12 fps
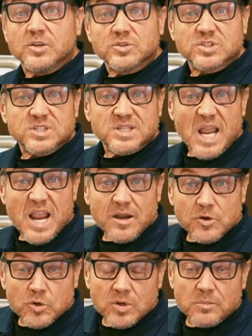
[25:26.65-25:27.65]
Your
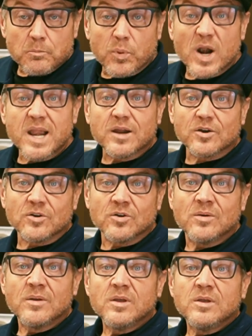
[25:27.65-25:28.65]
standard
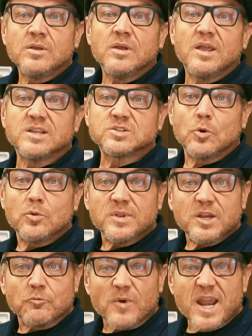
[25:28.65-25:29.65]
breaker is
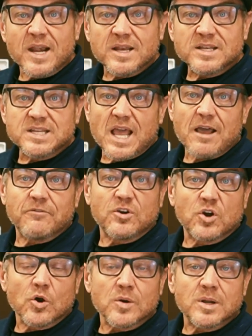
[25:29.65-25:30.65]
only rated to have
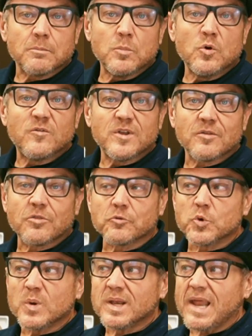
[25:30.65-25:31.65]
current moving
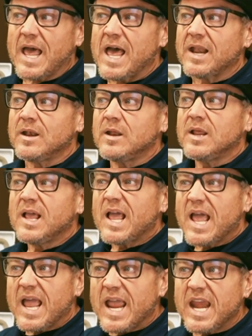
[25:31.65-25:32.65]
through it at
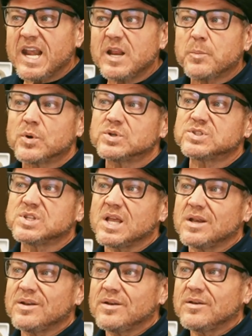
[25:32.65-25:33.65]

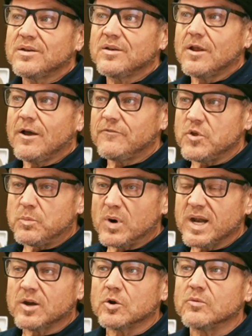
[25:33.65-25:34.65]
80% of the
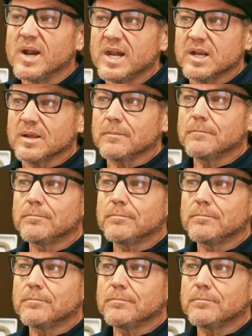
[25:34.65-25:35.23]
breaker rating.